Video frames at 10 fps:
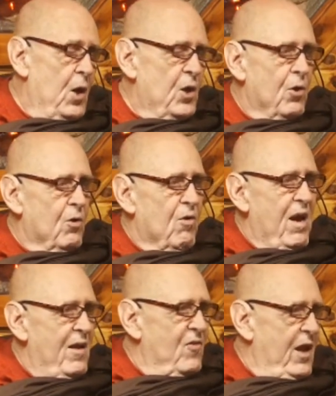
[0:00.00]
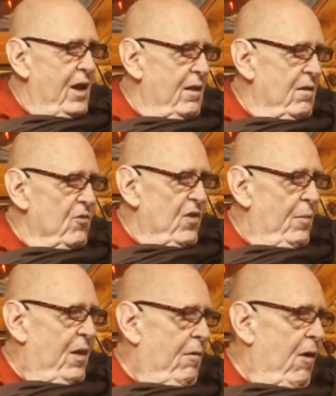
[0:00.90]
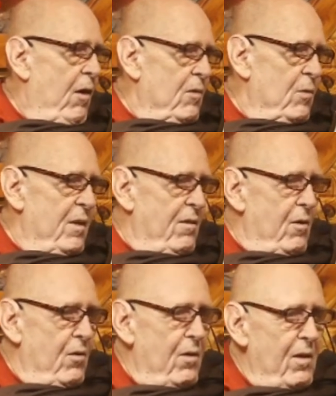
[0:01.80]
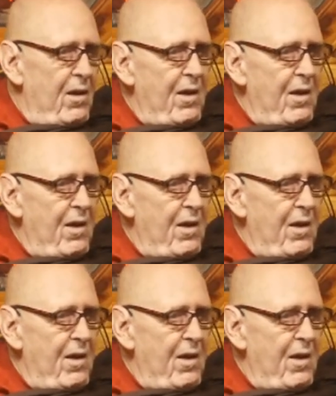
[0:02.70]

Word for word: Oh, you're crazy. There's something wrong with you.